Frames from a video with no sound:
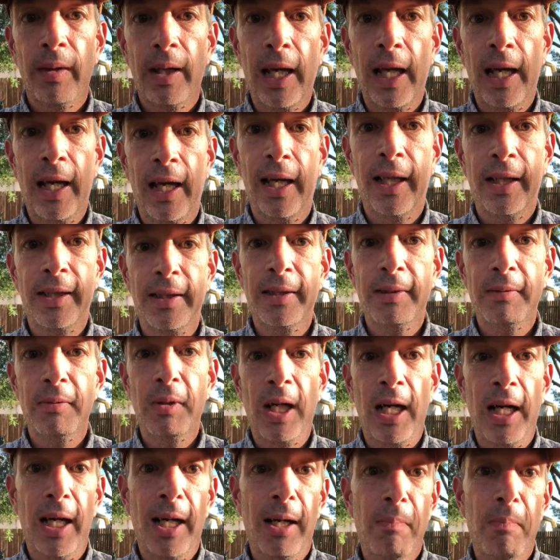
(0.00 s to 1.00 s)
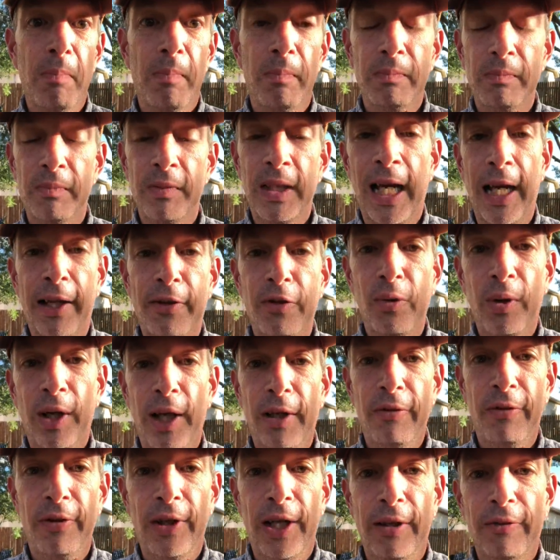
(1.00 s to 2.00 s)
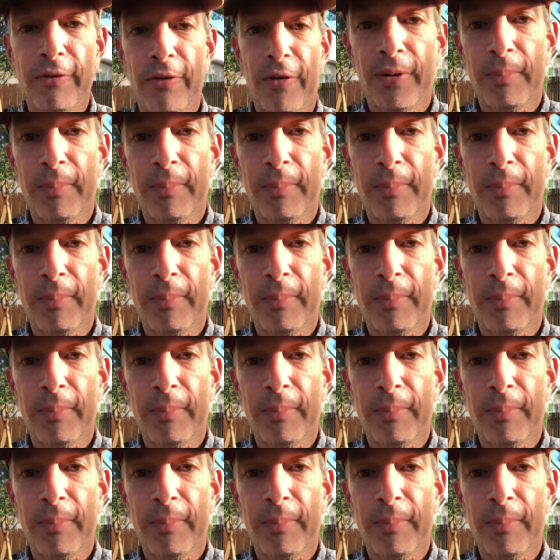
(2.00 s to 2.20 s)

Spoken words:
and that's what I found